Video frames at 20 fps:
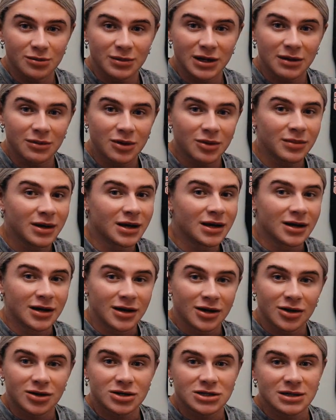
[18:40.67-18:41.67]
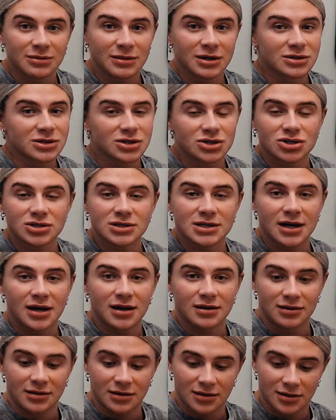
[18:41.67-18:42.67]
a minimum, because your meals are just
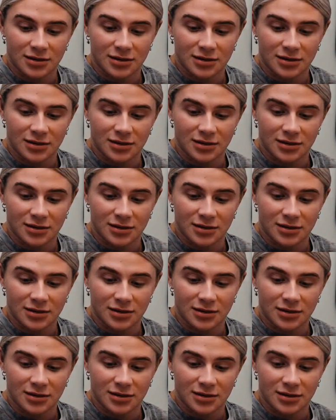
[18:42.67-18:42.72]
there.